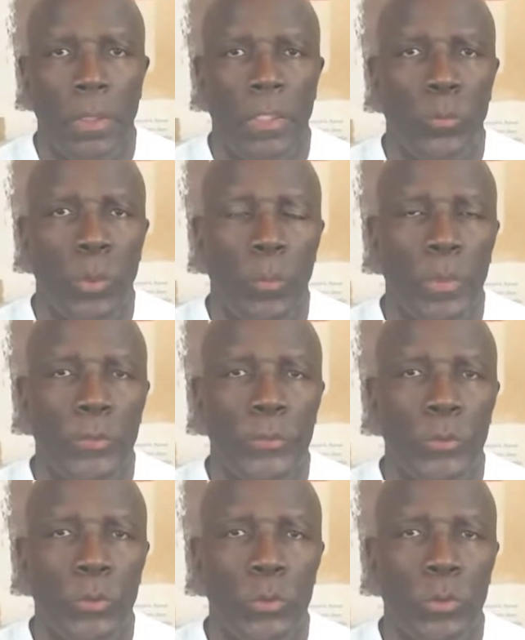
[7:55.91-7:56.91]
It's what we
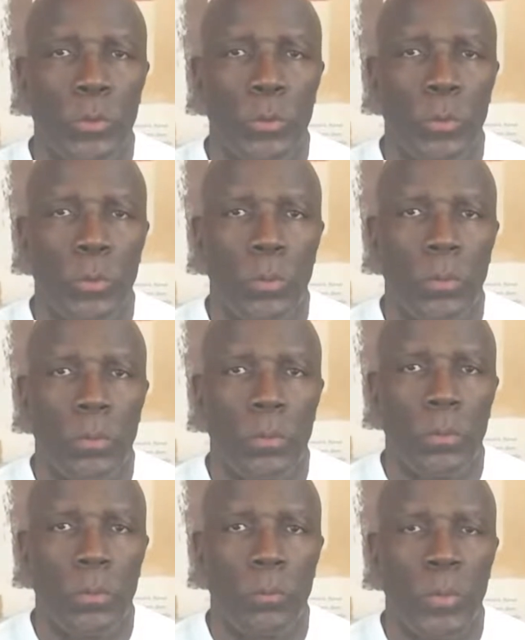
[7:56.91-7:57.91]
do
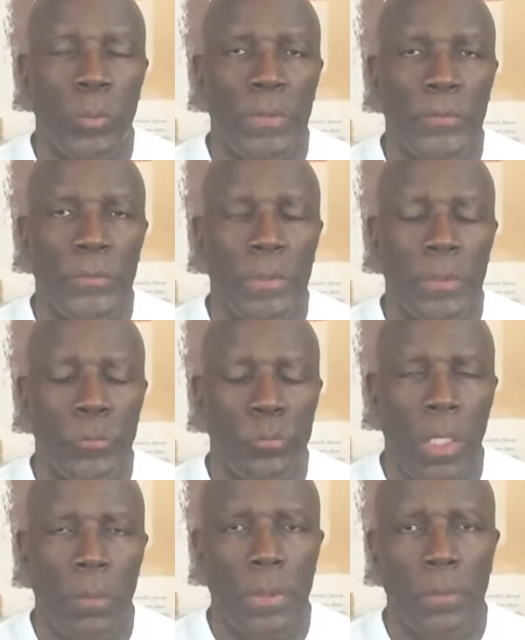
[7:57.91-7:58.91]
when we see the
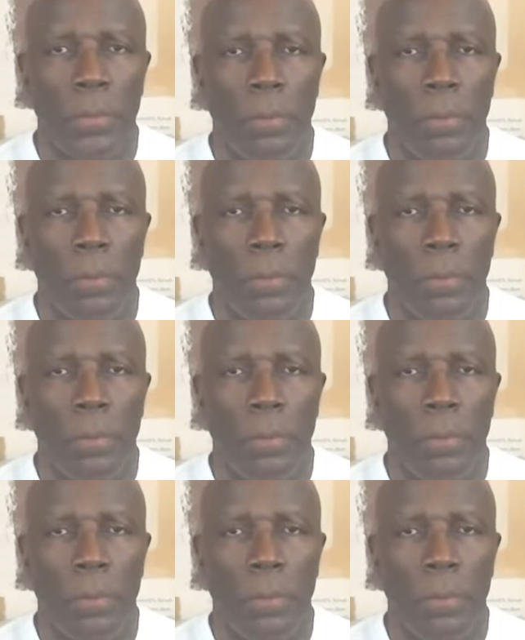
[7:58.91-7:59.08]
drama.